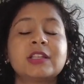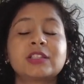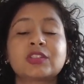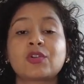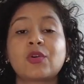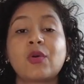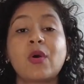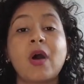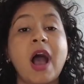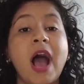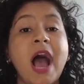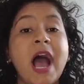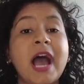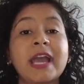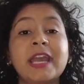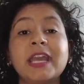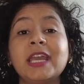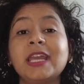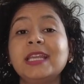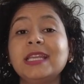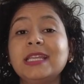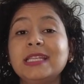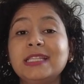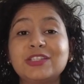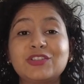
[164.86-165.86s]
So
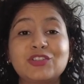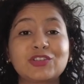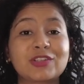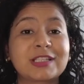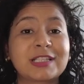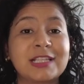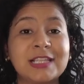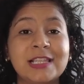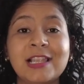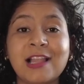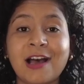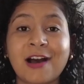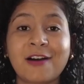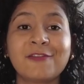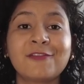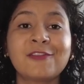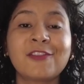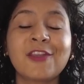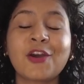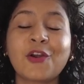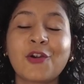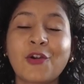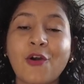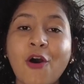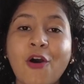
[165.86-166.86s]
I just love
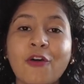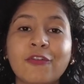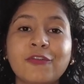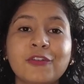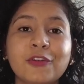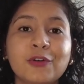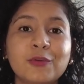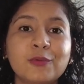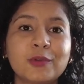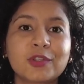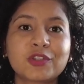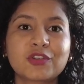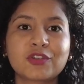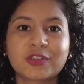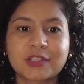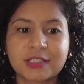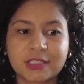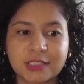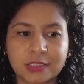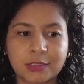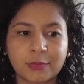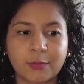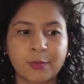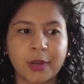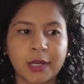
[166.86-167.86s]
their offer, which
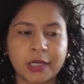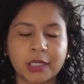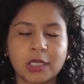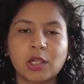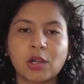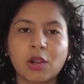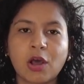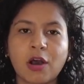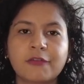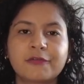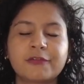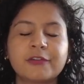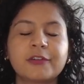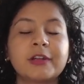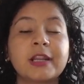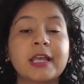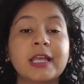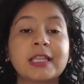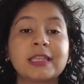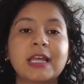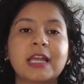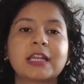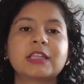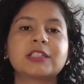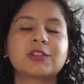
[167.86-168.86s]
is the bundle offer,
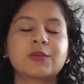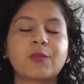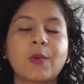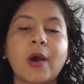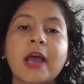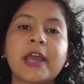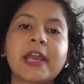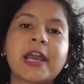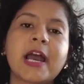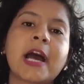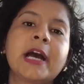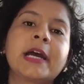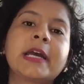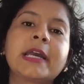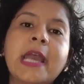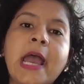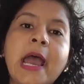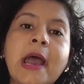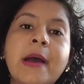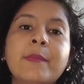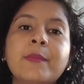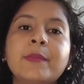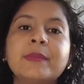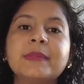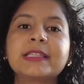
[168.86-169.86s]
and that's why I
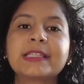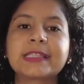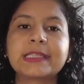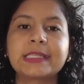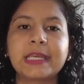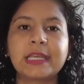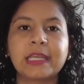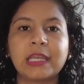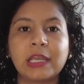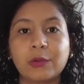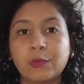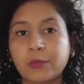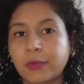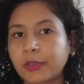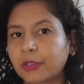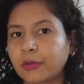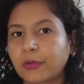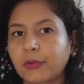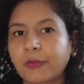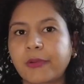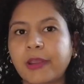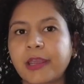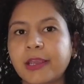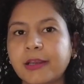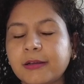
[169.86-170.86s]
am sticking with
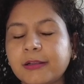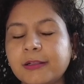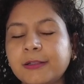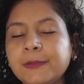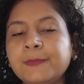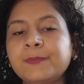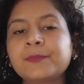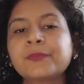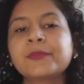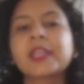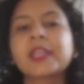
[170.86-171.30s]
Coracle.